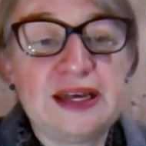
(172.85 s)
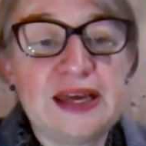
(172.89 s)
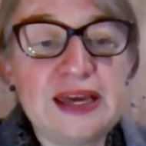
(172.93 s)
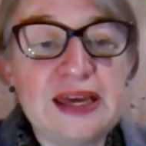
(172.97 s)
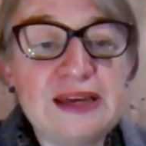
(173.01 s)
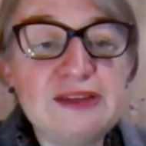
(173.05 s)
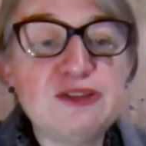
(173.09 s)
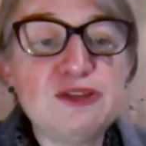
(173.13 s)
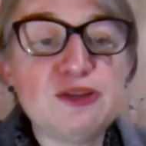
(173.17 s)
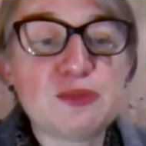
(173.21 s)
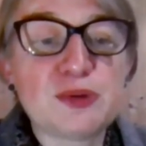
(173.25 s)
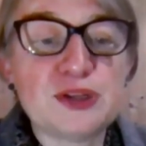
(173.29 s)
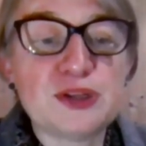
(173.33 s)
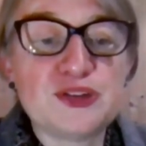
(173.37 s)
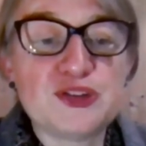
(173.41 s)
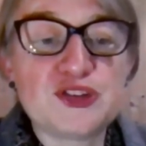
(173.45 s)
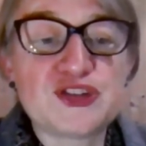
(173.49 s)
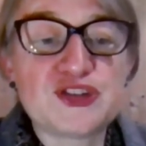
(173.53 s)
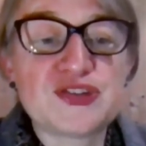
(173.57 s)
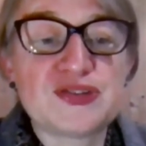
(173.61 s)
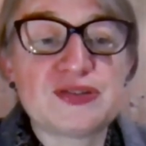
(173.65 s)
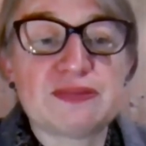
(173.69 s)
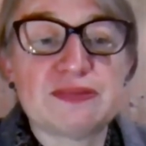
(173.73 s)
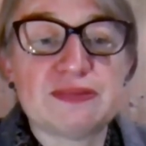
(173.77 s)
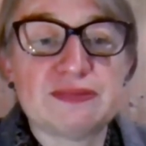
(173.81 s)

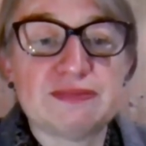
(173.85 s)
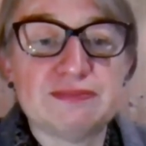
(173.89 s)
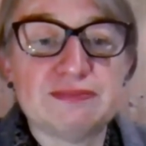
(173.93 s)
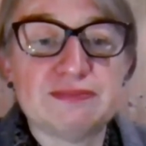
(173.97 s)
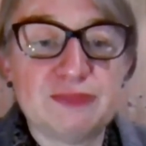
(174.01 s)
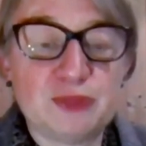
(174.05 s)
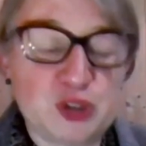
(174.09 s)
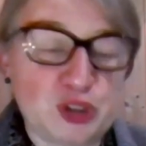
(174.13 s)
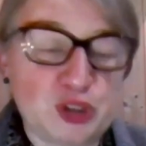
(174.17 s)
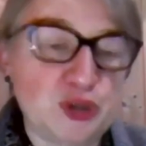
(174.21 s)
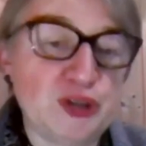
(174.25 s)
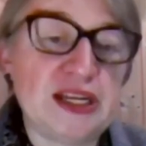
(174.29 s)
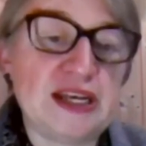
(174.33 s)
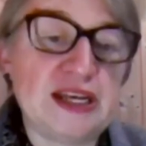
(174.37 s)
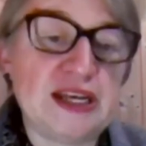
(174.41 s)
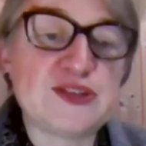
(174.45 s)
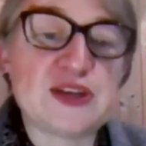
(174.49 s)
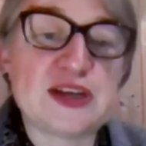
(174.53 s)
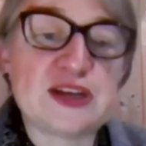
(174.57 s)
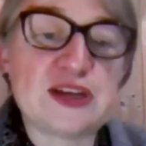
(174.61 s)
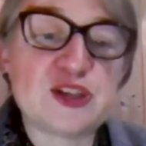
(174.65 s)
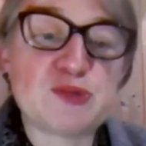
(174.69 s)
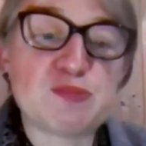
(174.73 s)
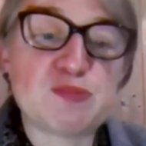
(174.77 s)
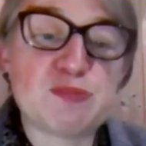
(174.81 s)
Ignorance shouldn't
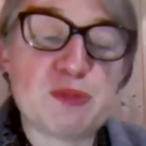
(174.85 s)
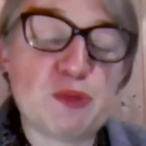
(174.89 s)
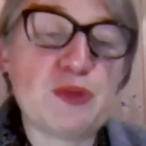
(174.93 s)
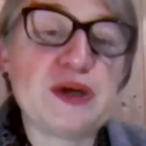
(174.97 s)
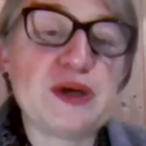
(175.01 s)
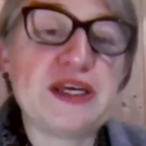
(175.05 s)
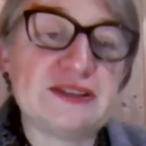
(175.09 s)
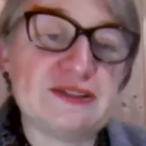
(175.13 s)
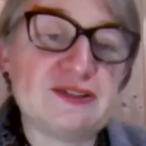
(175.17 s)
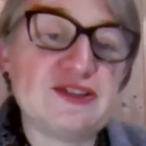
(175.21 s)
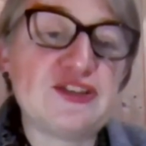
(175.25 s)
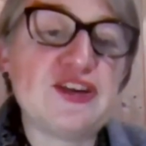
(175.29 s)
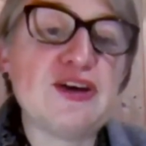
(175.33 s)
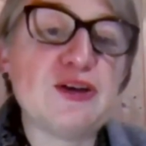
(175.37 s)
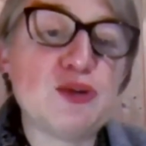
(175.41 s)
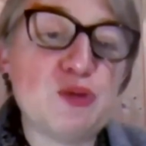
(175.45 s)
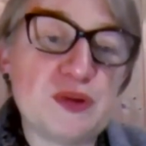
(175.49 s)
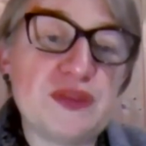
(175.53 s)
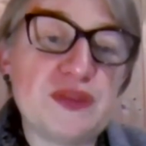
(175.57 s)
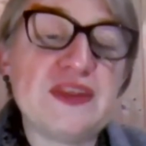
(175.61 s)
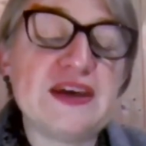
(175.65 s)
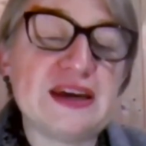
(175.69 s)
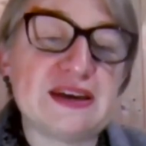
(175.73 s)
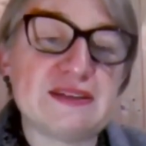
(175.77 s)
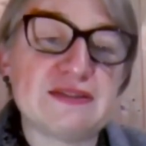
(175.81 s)
exist, but we can deal
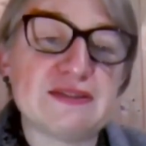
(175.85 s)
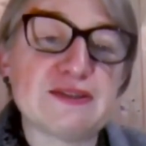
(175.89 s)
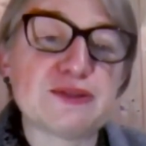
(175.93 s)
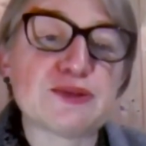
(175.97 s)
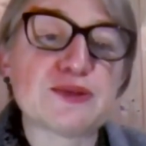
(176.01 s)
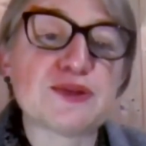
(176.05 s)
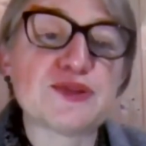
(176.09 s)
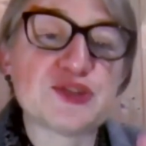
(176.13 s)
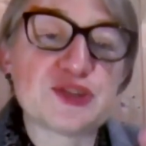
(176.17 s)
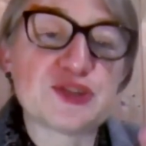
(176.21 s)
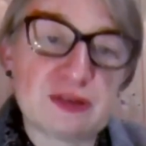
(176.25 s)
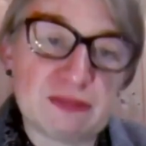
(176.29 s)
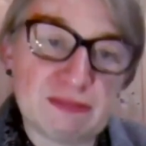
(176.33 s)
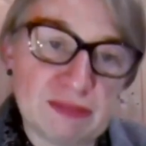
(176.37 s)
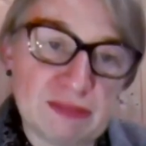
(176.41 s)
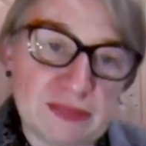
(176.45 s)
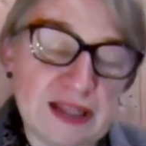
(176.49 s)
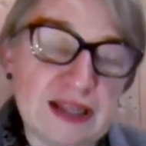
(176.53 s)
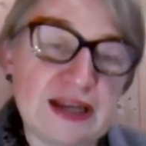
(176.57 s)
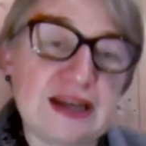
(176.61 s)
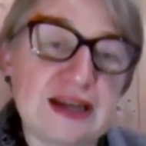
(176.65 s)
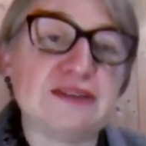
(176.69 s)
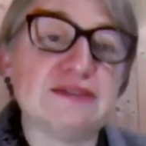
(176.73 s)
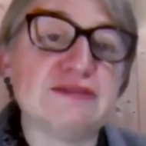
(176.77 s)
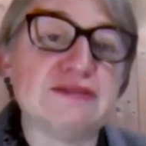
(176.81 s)
with the ignorance
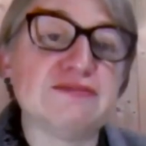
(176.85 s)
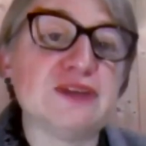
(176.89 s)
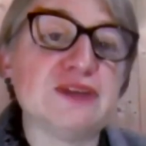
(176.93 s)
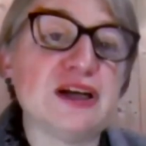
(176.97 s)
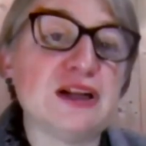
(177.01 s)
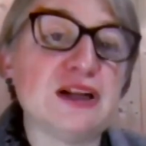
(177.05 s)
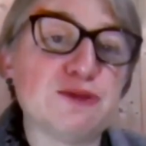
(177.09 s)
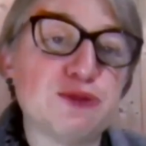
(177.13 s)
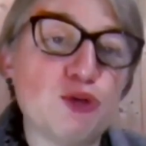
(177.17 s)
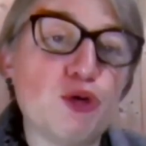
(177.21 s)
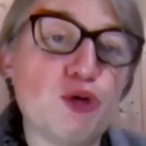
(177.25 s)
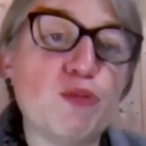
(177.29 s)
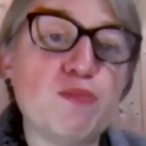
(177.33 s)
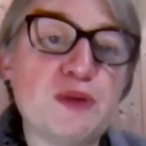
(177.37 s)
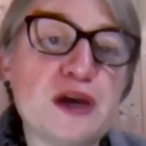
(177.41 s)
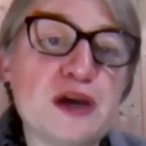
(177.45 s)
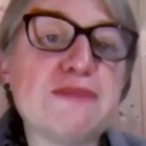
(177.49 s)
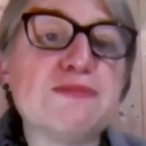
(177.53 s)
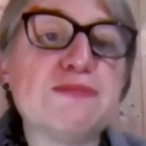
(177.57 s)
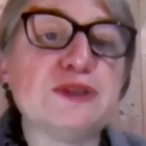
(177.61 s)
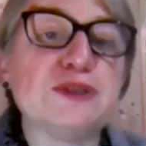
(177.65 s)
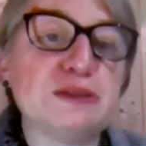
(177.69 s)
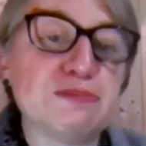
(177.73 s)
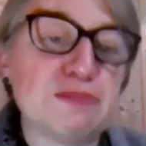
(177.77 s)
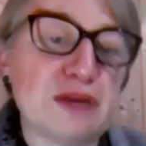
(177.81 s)
and inform
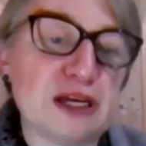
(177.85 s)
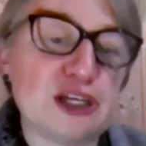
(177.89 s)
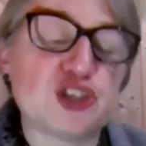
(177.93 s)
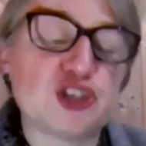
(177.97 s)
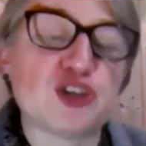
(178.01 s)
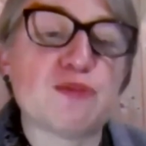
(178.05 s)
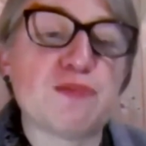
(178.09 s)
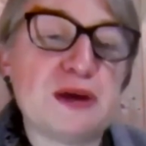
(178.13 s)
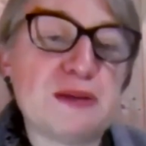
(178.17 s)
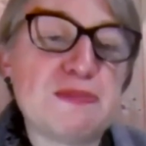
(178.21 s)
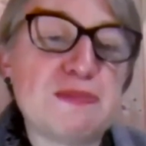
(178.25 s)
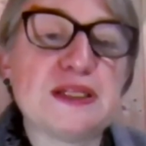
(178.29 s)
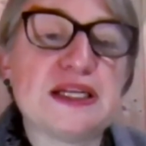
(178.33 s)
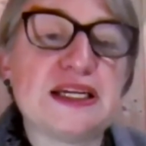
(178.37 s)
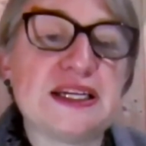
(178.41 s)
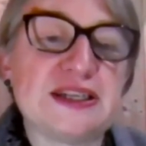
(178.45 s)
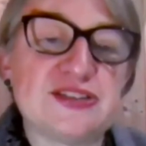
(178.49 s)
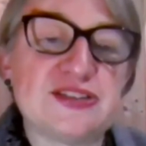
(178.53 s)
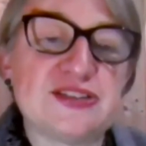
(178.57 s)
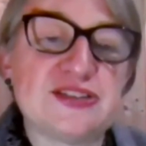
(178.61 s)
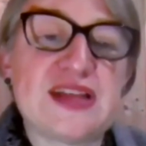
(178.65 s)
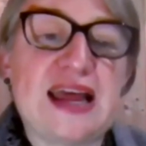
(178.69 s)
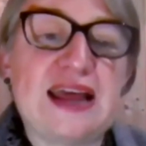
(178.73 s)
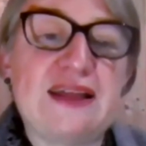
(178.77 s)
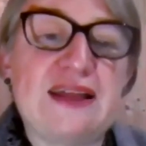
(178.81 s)
people and make sure people
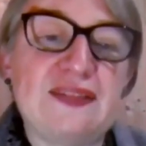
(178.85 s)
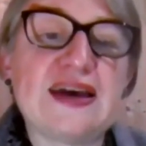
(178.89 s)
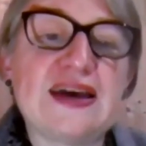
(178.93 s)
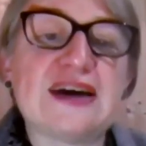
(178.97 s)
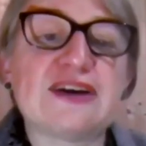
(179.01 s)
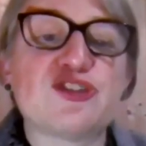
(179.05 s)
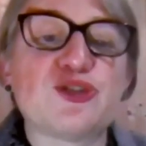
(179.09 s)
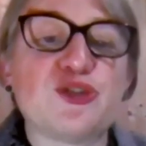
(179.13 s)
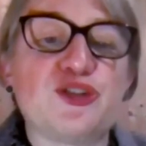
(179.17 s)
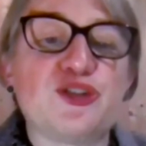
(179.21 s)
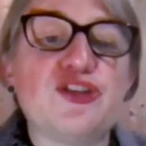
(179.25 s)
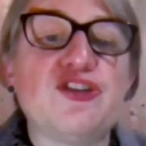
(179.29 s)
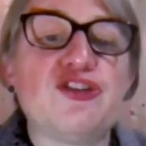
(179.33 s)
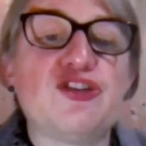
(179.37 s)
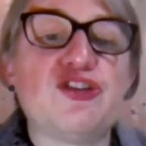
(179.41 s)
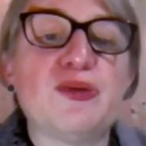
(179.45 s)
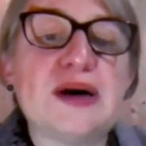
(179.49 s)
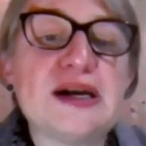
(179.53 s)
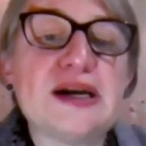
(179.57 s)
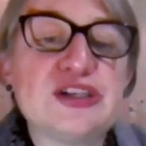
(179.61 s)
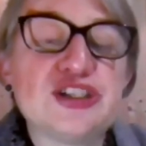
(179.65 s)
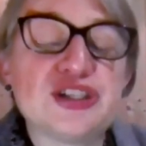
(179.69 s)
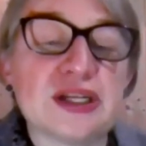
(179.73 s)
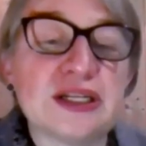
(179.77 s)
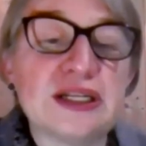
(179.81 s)
understand the actual
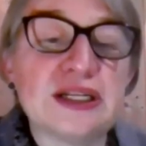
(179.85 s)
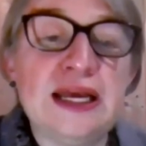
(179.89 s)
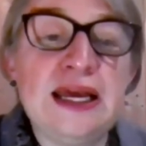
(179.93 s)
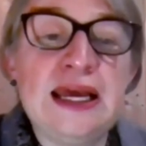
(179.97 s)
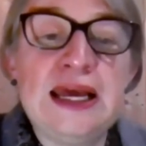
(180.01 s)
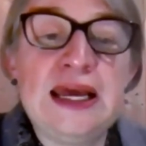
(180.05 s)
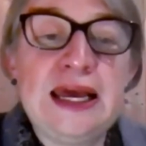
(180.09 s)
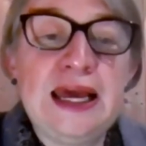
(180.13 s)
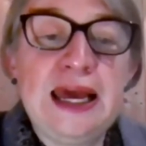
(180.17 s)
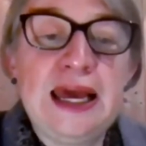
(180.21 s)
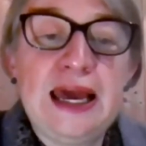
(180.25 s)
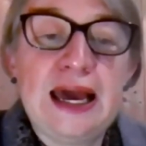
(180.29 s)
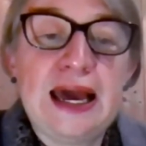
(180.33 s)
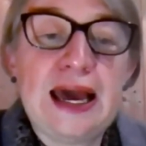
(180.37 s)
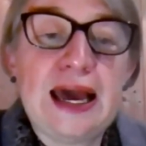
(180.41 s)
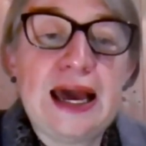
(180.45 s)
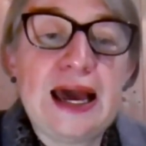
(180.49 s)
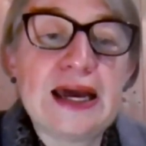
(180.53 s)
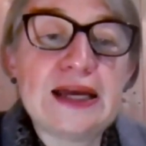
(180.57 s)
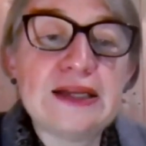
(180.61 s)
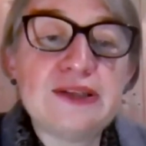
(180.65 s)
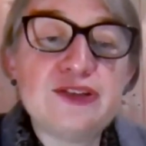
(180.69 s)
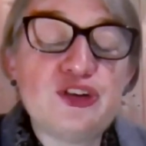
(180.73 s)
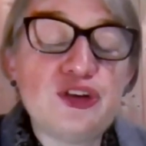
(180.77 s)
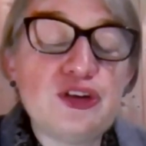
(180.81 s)
situation.
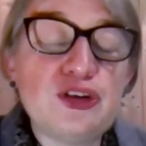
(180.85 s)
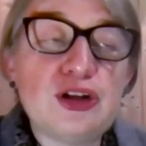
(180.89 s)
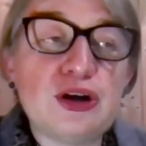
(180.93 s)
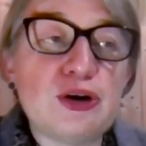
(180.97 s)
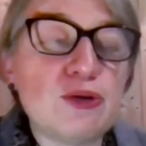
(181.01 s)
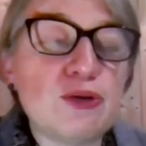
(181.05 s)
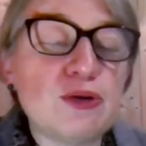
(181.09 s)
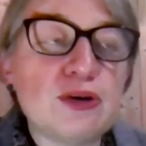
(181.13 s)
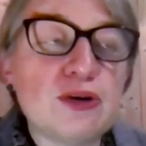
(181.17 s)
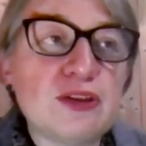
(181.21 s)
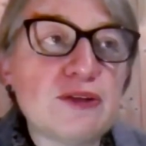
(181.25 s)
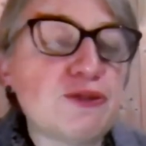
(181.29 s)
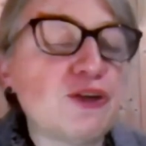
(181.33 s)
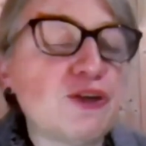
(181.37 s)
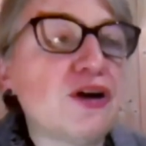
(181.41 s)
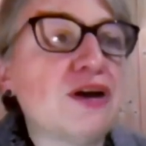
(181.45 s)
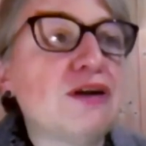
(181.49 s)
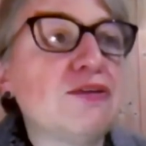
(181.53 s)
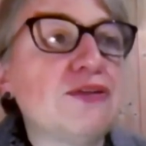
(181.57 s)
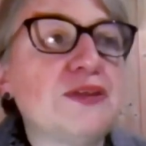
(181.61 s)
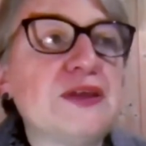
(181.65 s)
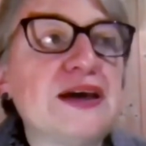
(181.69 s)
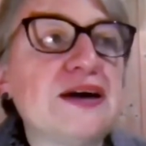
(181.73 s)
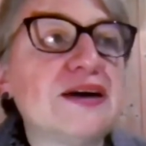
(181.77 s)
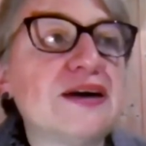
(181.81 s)
And, you know, the
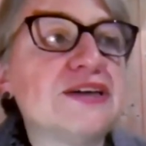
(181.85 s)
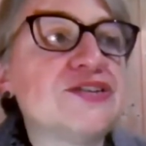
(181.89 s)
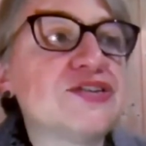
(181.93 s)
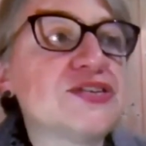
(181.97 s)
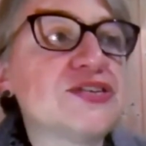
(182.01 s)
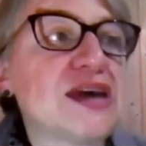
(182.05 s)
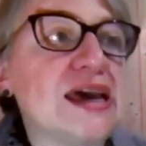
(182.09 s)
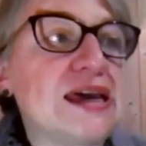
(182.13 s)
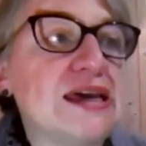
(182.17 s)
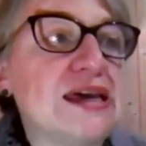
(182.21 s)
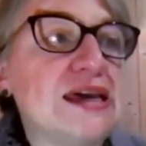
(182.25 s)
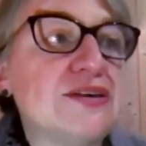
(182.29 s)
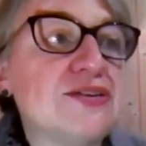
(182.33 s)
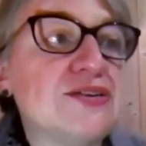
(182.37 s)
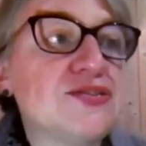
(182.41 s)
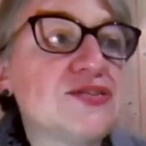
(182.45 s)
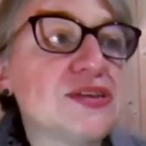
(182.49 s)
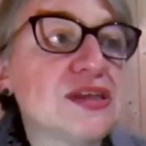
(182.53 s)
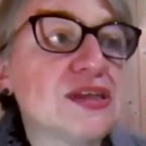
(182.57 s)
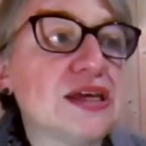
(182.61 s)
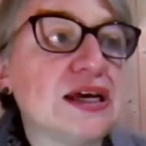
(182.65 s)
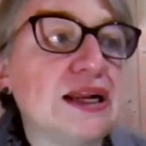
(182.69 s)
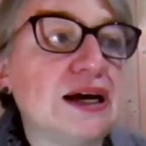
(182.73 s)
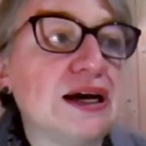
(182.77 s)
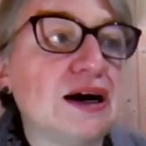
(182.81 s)
final thing I'd say is
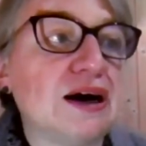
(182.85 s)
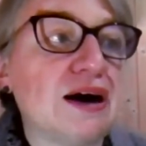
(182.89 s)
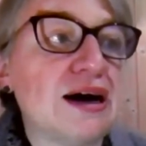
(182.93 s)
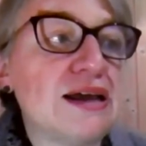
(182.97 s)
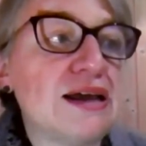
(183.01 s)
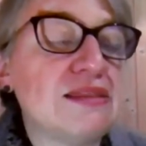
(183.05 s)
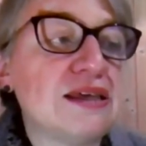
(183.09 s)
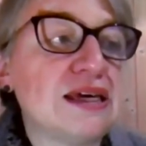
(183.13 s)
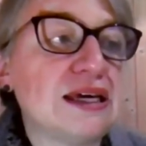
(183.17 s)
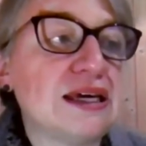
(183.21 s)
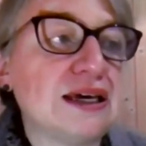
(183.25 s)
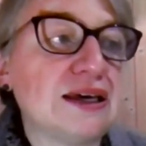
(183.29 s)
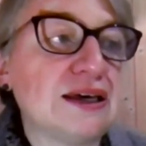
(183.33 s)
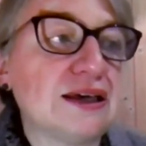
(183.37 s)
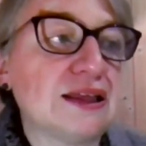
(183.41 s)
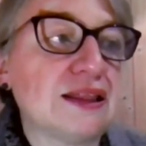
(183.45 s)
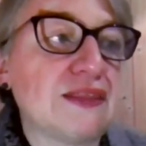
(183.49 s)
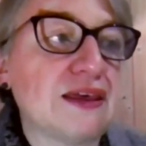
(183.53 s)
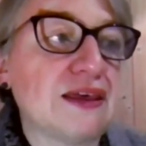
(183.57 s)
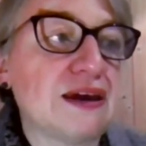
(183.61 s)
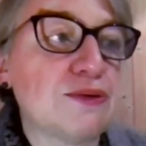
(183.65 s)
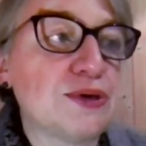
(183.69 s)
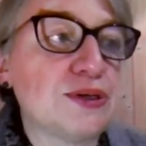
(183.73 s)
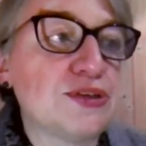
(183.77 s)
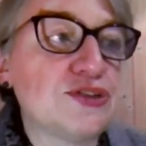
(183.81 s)
that I think
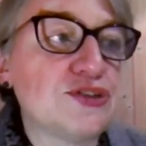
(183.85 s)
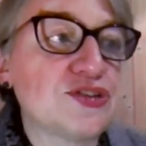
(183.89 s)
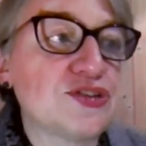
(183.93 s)
there